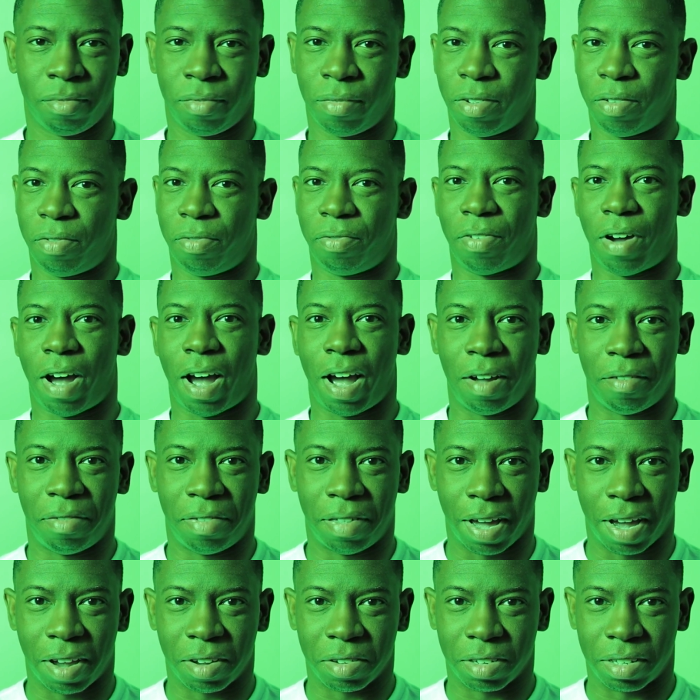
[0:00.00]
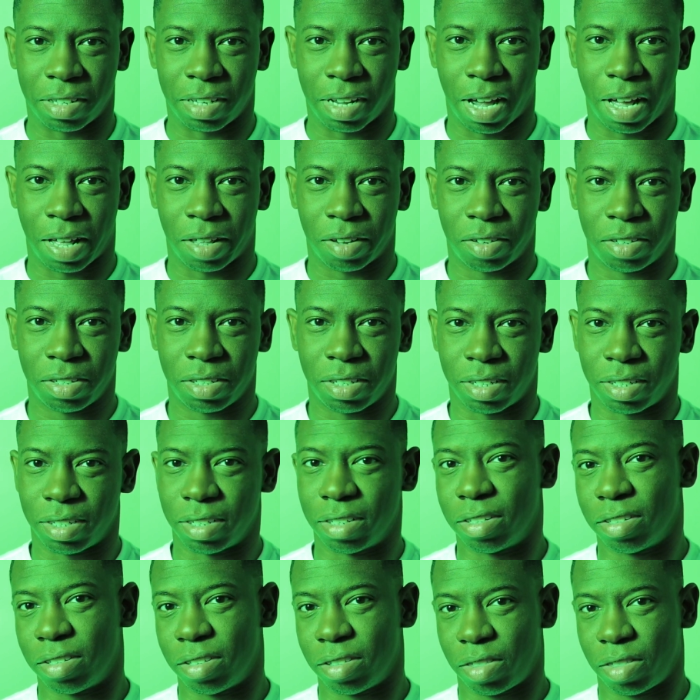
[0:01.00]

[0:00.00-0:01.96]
$5,000 to